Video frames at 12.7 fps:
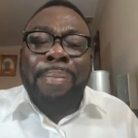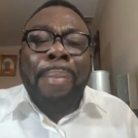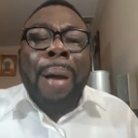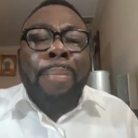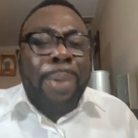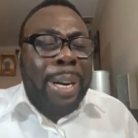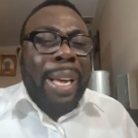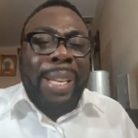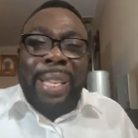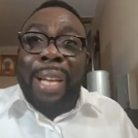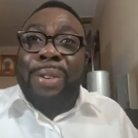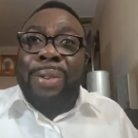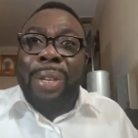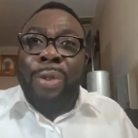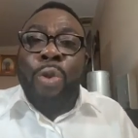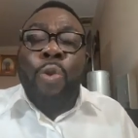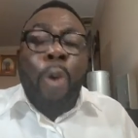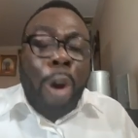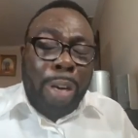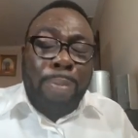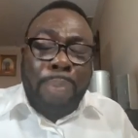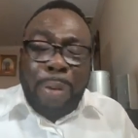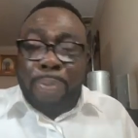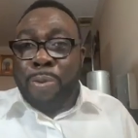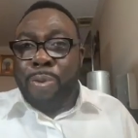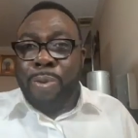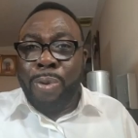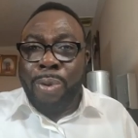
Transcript: my prayer is that you walk with people,